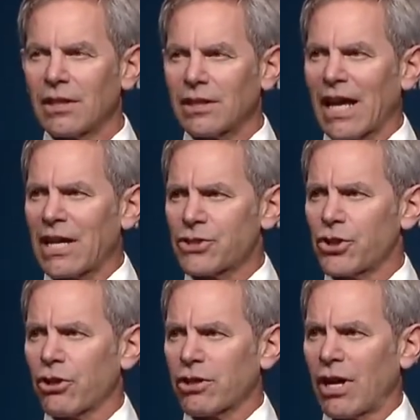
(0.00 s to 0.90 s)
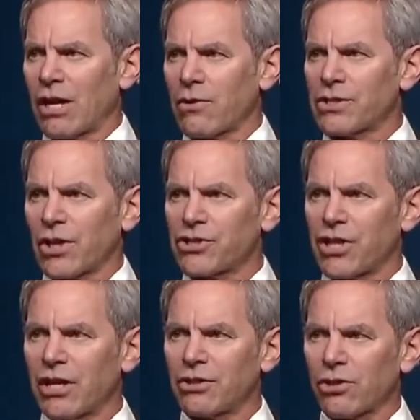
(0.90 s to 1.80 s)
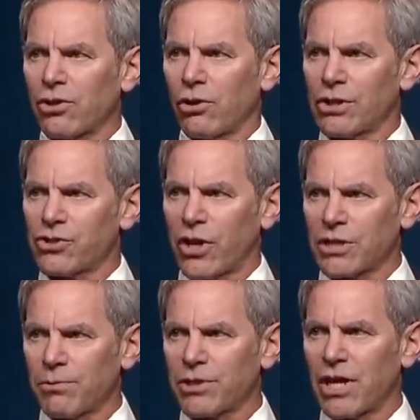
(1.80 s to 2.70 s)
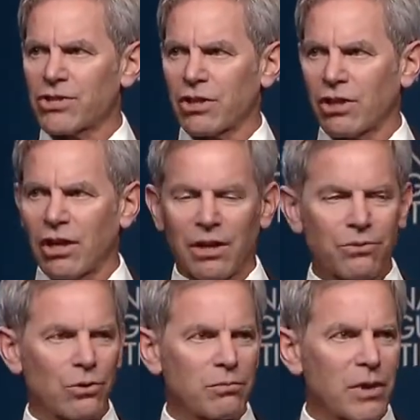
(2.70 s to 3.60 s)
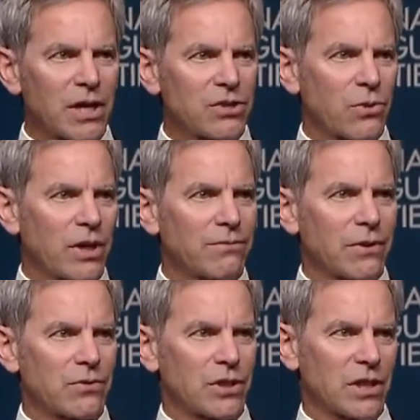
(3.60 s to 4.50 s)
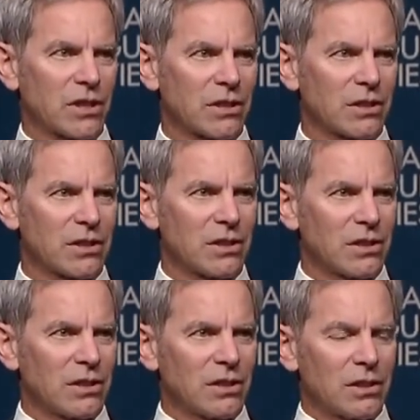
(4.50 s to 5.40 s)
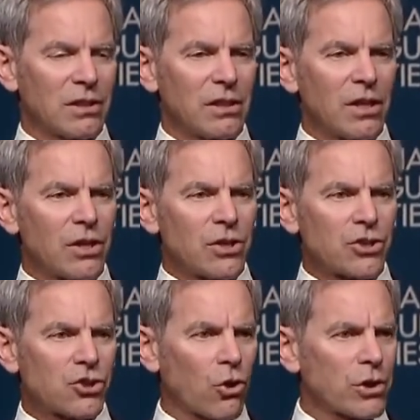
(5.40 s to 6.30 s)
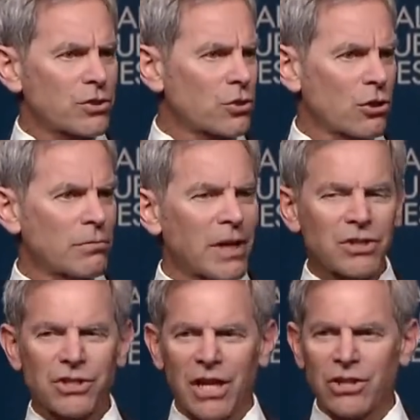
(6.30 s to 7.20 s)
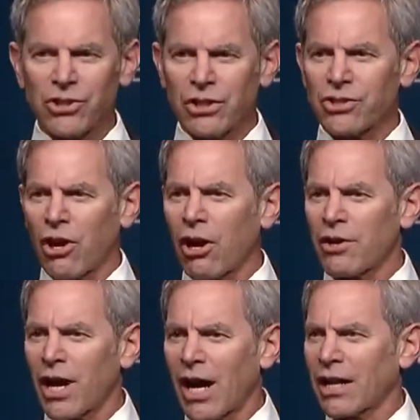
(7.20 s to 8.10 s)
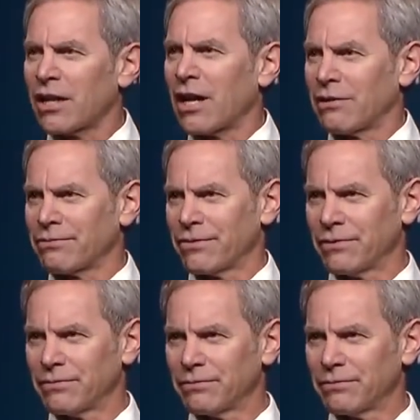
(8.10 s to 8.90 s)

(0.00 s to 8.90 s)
Last year, Congress extended the current transportation law through May 2015. Short term extensions are not enough.